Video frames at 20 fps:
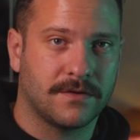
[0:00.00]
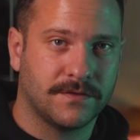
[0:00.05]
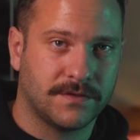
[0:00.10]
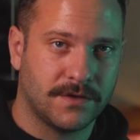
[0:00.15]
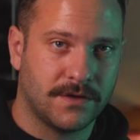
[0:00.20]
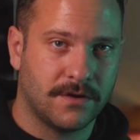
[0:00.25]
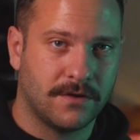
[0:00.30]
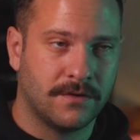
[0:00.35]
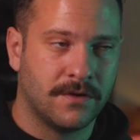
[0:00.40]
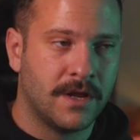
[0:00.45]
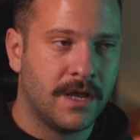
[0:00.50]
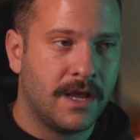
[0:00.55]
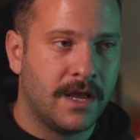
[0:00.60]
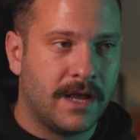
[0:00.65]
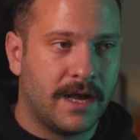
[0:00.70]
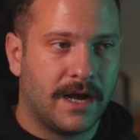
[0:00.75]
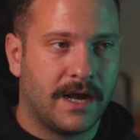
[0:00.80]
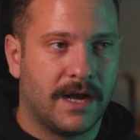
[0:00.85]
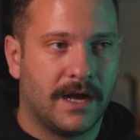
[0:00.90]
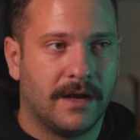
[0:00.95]
So
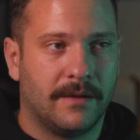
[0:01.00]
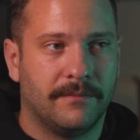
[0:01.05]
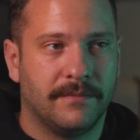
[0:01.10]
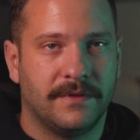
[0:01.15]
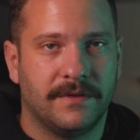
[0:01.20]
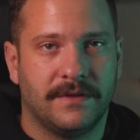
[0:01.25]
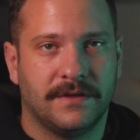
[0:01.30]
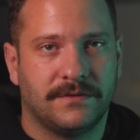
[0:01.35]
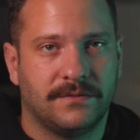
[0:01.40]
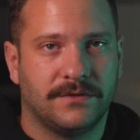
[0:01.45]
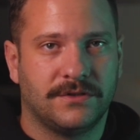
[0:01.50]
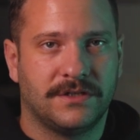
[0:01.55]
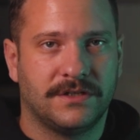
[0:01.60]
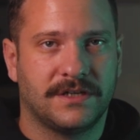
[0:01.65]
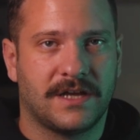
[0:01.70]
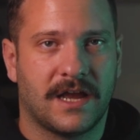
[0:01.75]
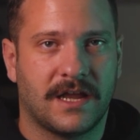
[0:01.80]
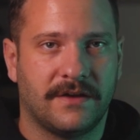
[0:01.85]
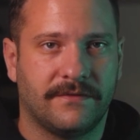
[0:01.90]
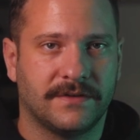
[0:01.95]
this was
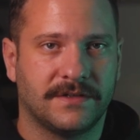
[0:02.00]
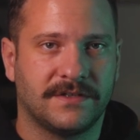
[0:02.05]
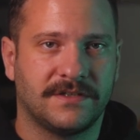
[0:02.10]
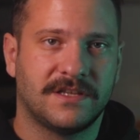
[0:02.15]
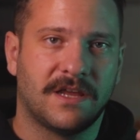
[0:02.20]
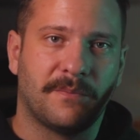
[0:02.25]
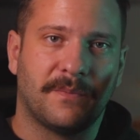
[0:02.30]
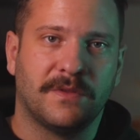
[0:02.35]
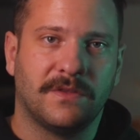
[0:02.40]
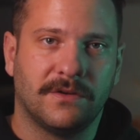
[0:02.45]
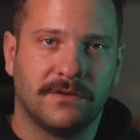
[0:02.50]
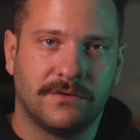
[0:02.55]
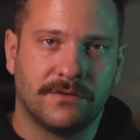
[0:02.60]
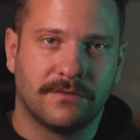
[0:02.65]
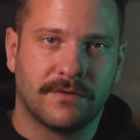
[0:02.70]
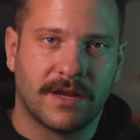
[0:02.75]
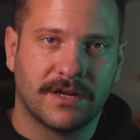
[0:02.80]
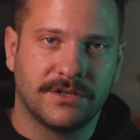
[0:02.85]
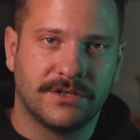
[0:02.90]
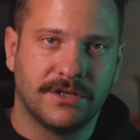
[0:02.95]
just kind of a step in the
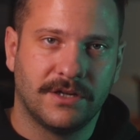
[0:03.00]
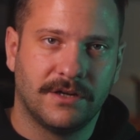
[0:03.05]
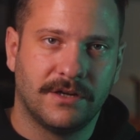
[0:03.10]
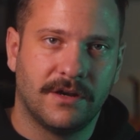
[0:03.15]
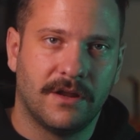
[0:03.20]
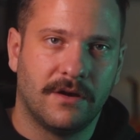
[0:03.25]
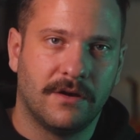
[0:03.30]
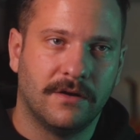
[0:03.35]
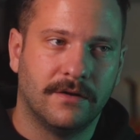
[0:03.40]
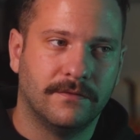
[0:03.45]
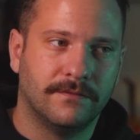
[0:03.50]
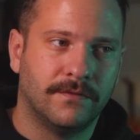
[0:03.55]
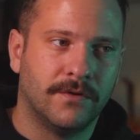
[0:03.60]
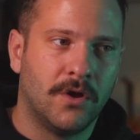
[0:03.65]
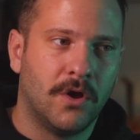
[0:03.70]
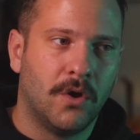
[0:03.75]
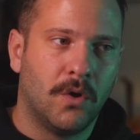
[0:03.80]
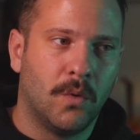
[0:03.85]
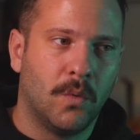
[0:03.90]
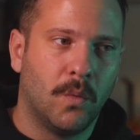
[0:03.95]
direction of
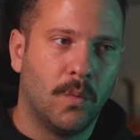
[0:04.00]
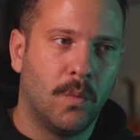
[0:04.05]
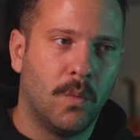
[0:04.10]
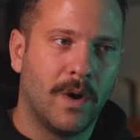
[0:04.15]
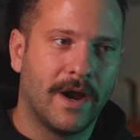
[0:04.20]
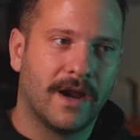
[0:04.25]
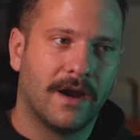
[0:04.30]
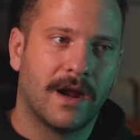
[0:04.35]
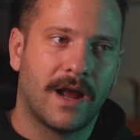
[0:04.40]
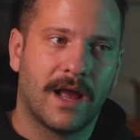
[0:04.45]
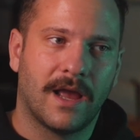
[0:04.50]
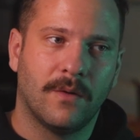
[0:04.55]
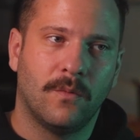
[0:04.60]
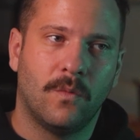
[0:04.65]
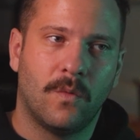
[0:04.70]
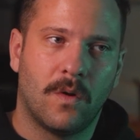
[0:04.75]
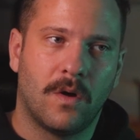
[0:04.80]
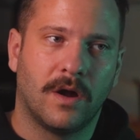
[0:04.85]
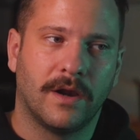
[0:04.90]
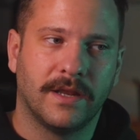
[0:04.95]
where I
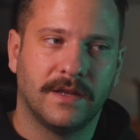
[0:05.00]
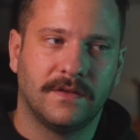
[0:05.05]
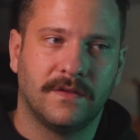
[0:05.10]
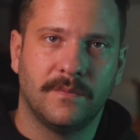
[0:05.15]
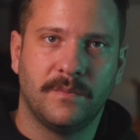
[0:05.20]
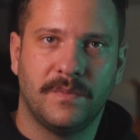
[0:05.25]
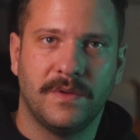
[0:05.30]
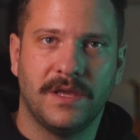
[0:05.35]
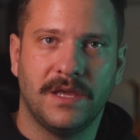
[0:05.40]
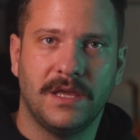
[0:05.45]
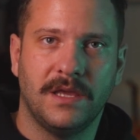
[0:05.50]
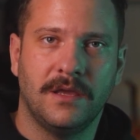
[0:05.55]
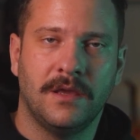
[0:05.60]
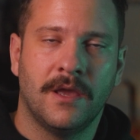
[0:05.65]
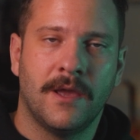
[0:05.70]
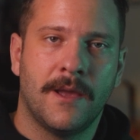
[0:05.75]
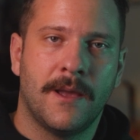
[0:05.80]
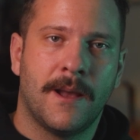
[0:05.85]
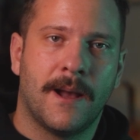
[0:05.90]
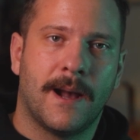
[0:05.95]
wanted to be,
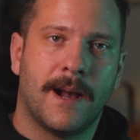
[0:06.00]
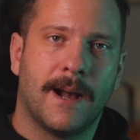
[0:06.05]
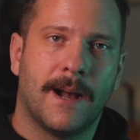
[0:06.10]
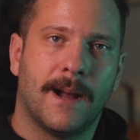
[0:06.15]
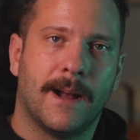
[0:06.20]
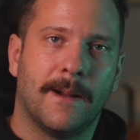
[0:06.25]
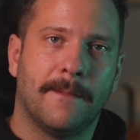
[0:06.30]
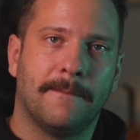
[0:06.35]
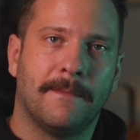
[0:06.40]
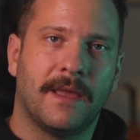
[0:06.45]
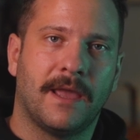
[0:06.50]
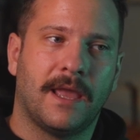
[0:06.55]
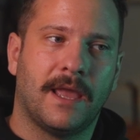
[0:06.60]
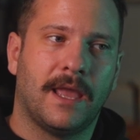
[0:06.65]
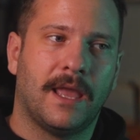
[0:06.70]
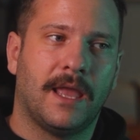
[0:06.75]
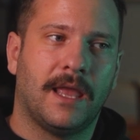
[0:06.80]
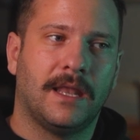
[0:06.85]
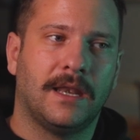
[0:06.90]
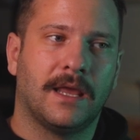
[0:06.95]

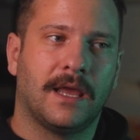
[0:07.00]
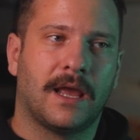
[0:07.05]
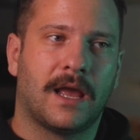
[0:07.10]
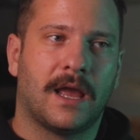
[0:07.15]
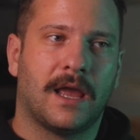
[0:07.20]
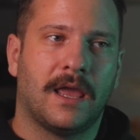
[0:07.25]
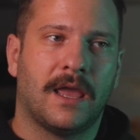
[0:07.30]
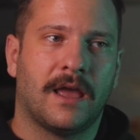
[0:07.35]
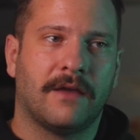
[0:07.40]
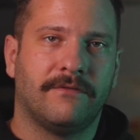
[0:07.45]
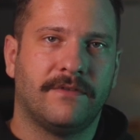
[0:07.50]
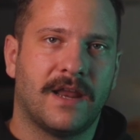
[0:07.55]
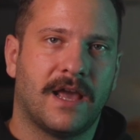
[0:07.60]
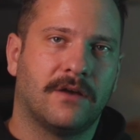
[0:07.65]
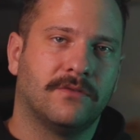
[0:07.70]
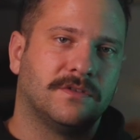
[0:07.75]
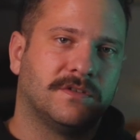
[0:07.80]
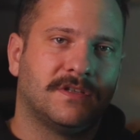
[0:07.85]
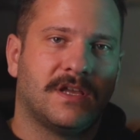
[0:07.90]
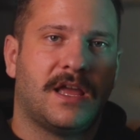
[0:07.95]
and I have
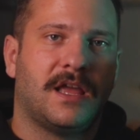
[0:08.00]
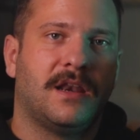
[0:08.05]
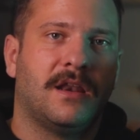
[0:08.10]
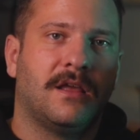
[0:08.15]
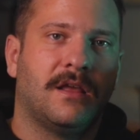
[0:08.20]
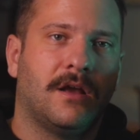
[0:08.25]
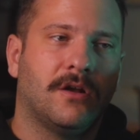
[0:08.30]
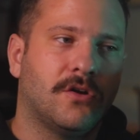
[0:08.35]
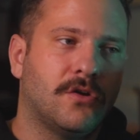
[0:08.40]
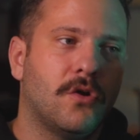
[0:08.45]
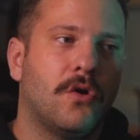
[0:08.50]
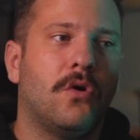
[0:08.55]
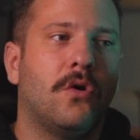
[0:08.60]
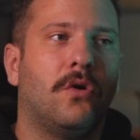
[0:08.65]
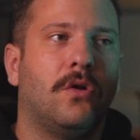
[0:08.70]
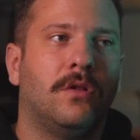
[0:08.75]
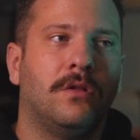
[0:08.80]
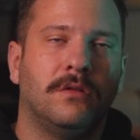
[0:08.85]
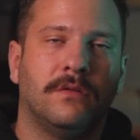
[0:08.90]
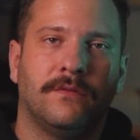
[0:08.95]
now set a
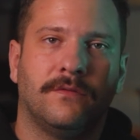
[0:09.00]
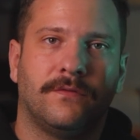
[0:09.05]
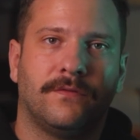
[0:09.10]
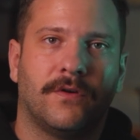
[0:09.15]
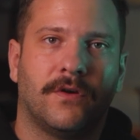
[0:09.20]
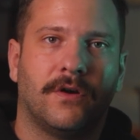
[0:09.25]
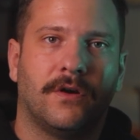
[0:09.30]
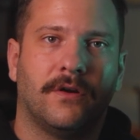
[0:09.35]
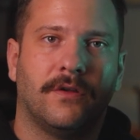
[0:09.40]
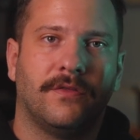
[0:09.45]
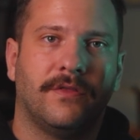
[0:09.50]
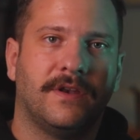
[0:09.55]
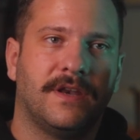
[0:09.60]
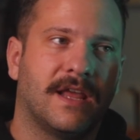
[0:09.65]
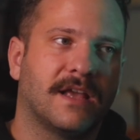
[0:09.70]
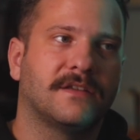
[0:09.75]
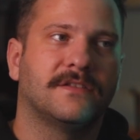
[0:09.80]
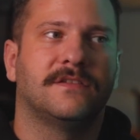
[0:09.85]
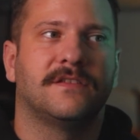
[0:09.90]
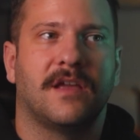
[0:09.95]
goal for the
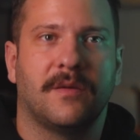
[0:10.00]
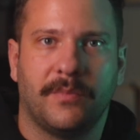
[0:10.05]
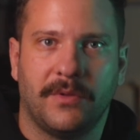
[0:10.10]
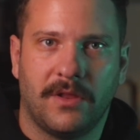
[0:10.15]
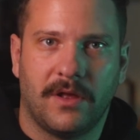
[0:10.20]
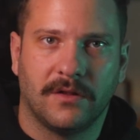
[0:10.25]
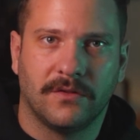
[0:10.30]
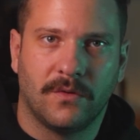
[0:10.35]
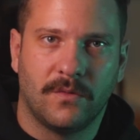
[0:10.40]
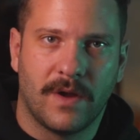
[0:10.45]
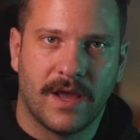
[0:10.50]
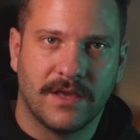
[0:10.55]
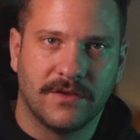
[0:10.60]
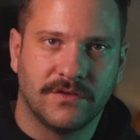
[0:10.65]
next step along the way.